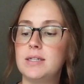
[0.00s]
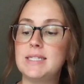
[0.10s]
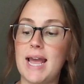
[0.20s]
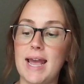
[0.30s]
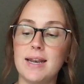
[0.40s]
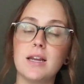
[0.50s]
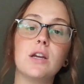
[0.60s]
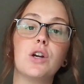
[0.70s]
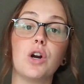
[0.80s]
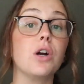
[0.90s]

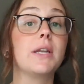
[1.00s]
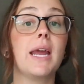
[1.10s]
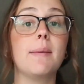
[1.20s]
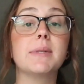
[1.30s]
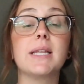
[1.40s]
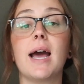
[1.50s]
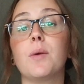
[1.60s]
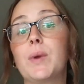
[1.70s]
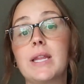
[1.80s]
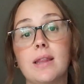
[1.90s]
10 girl names that
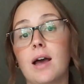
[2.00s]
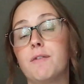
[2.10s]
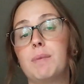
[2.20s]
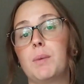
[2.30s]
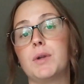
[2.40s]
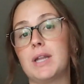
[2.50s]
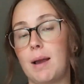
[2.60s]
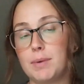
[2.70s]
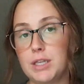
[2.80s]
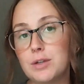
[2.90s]
we love but will
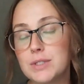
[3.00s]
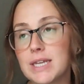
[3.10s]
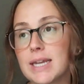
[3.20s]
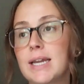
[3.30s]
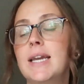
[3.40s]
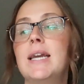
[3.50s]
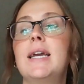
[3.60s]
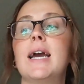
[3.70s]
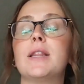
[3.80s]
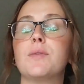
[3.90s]
not be using.
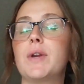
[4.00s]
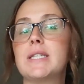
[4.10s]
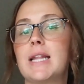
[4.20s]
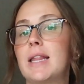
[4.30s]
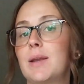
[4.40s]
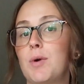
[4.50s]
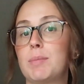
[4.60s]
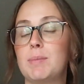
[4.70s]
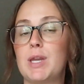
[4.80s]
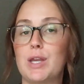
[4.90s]
And the reason that they won't
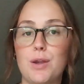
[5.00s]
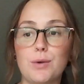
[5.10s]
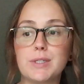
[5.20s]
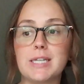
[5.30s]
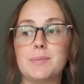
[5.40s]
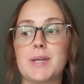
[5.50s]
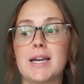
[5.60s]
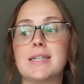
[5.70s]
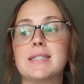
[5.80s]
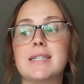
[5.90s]
be being used is
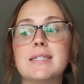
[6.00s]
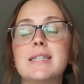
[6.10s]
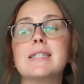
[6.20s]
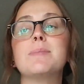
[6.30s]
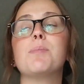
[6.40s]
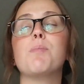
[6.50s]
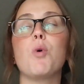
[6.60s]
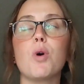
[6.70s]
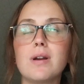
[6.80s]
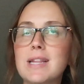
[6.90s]
because this is
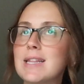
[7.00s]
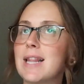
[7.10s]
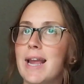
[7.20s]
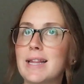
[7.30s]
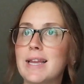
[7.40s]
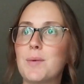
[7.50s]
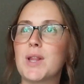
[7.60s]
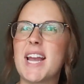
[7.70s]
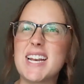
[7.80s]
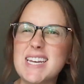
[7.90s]
more than likely, we're
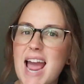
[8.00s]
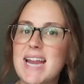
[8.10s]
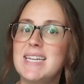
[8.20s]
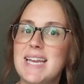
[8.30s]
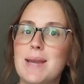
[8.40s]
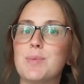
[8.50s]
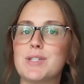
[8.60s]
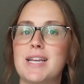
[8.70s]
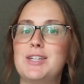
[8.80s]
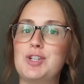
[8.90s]
like
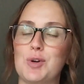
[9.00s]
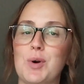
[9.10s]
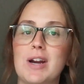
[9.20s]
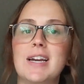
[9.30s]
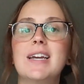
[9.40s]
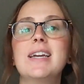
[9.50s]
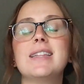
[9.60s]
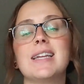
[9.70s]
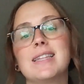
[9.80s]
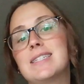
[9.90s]
98% sure
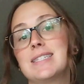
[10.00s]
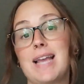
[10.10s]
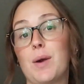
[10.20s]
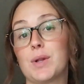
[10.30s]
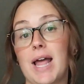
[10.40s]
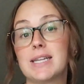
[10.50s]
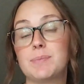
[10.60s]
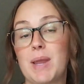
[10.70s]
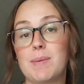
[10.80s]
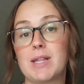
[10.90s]
that this is our last
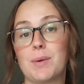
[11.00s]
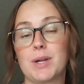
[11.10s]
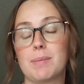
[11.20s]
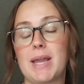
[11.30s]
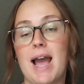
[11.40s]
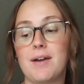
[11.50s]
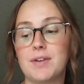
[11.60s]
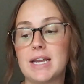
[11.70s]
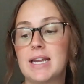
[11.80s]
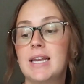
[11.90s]
baby that we're gonna be
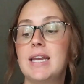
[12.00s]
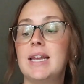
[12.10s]
having.